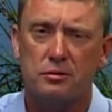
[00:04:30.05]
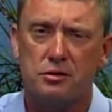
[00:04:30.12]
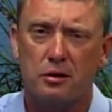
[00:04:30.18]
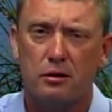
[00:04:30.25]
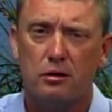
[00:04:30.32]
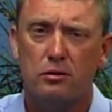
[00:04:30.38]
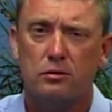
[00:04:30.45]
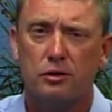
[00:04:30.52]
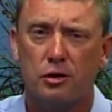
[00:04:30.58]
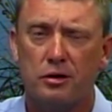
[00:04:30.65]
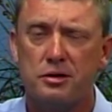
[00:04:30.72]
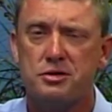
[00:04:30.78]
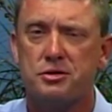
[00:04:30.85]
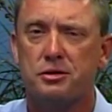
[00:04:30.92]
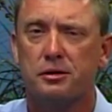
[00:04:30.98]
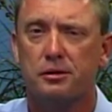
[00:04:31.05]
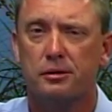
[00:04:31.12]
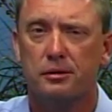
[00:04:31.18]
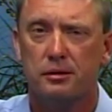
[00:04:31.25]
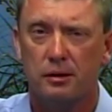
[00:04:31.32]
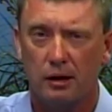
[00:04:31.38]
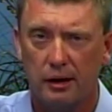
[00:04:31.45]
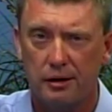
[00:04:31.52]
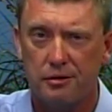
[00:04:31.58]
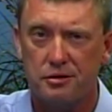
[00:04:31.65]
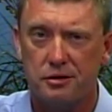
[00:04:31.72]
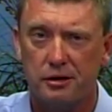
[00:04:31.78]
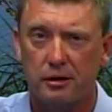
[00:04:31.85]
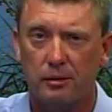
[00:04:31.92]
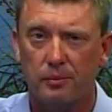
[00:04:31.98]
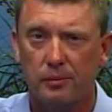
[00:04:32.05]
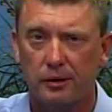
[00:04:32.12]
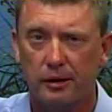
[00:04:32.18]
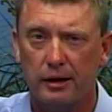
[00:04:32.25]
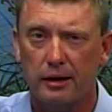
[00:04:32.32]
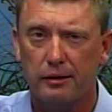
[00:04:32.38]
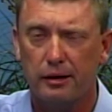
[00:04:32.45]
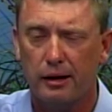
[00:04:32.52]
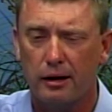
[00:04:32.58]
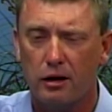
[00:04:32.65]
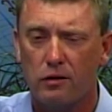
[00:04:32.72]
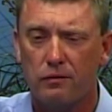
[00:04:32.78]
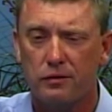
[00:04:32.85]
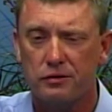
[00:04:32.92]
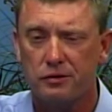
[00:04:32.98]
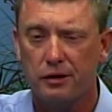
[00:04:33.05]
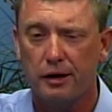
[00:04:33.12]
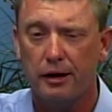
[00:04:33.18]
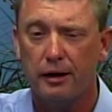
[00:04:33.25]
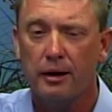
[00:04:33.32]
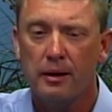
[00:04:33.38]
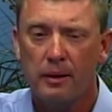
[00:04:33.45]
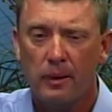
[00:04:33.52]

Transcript: strong Christian leadership in that office there.